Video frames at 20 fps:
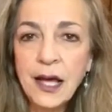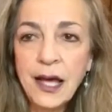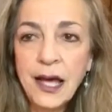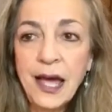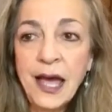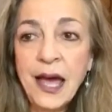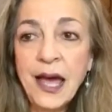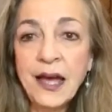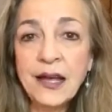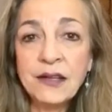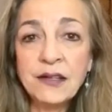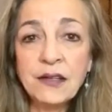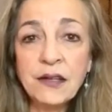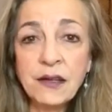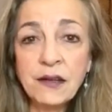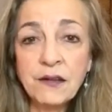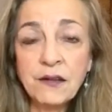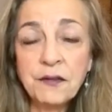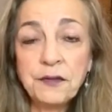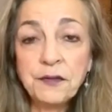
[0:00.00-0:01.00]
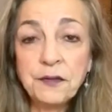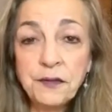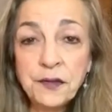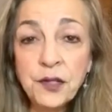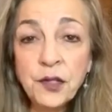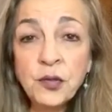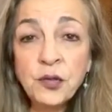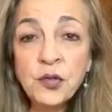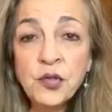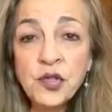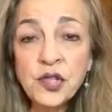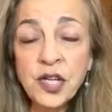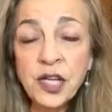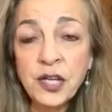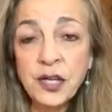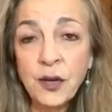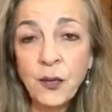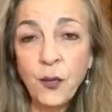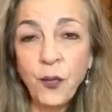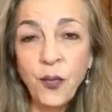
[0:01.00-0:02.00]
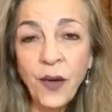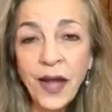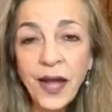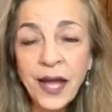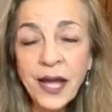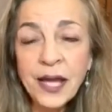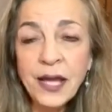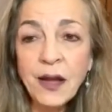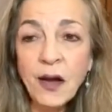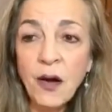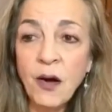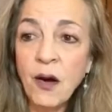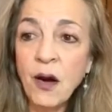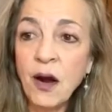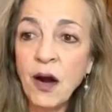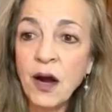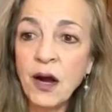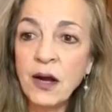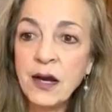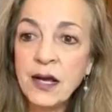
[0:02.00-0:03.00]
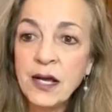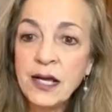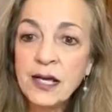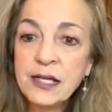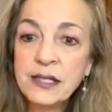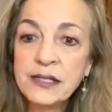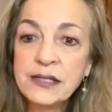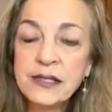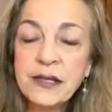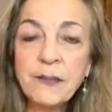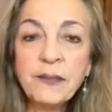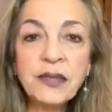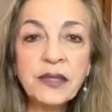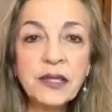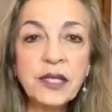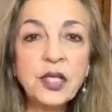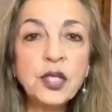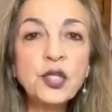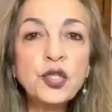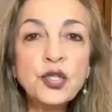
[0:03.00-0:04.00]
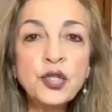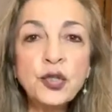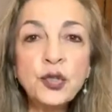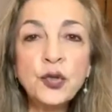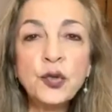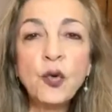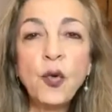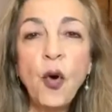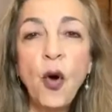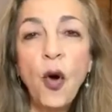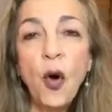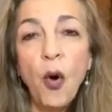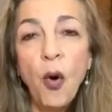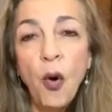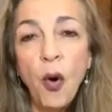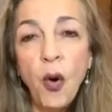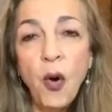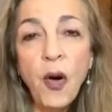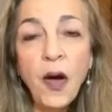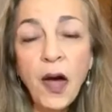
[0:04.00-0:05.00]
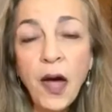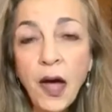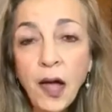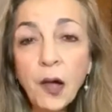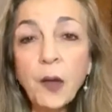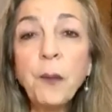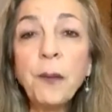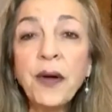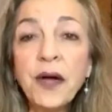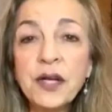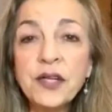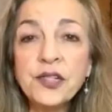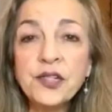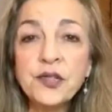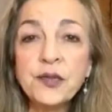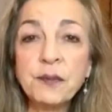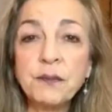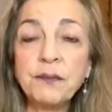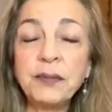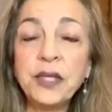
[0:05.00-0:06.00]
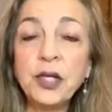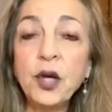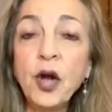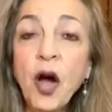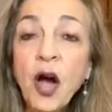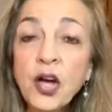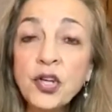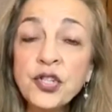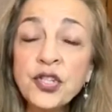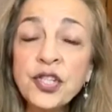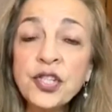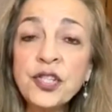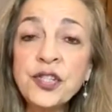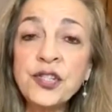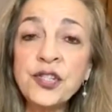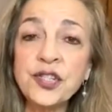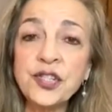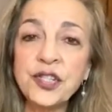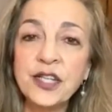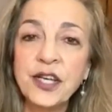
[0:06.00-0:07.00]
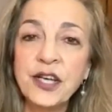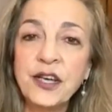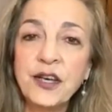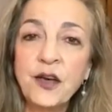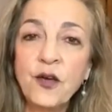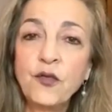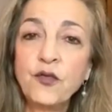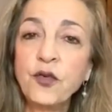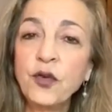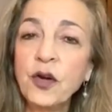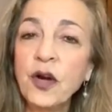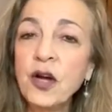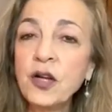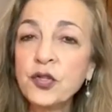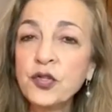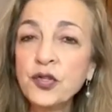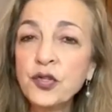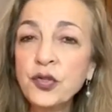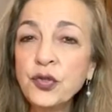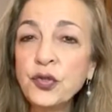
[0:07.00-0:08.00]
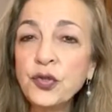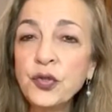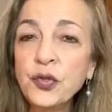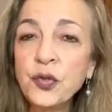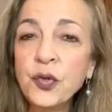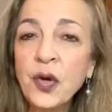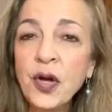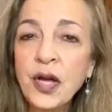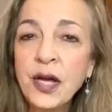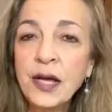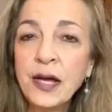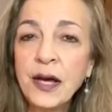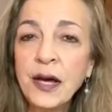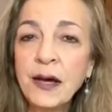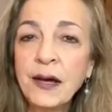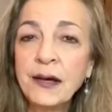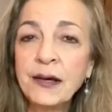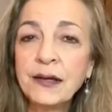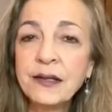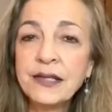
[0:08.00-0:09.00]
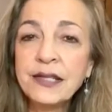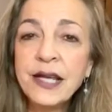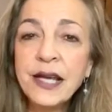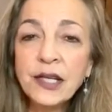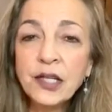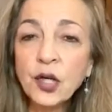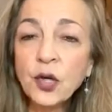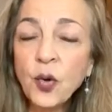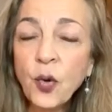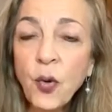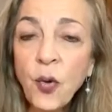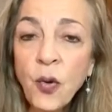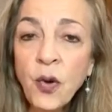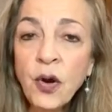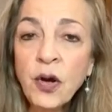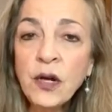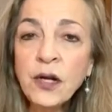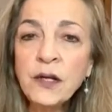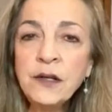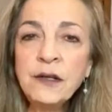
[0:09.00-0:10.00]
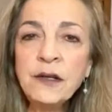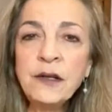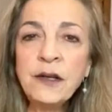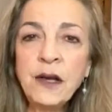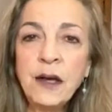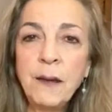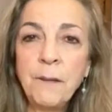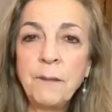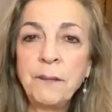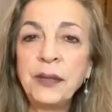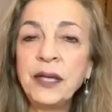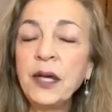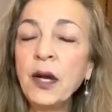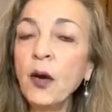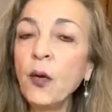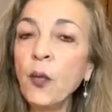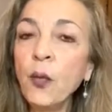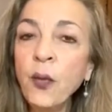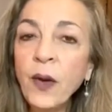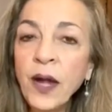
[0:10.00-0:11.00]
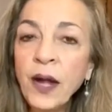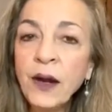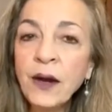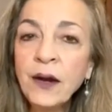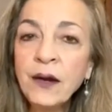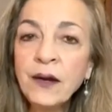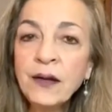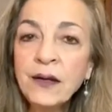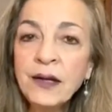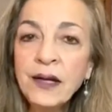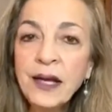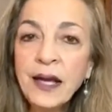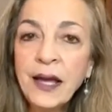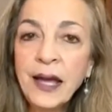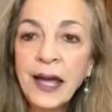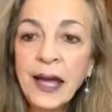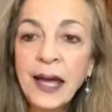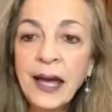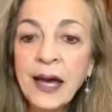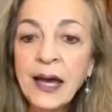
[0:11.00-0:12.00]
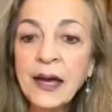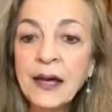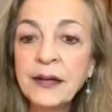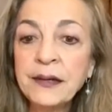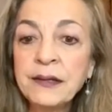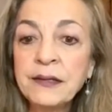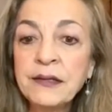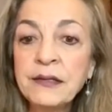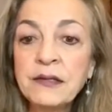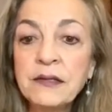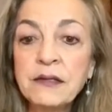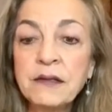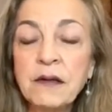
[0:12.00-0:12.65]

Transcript: and fears in a way are something to help us be cautious, for us to take a cord, be aware. And